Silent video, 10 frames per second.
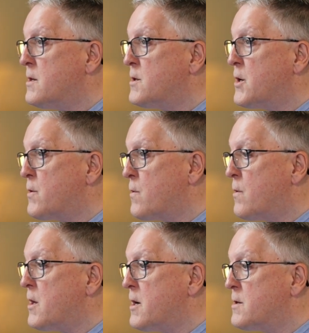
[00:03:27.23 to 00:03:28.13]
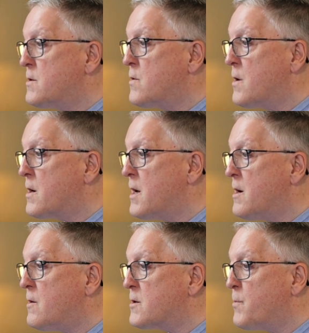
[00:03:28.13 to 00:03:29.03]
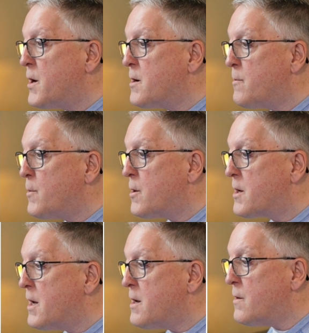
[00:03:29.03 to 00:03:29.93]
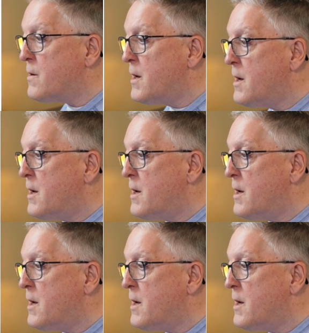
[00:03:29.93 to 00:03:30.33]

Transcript: general ledger accounts payable account.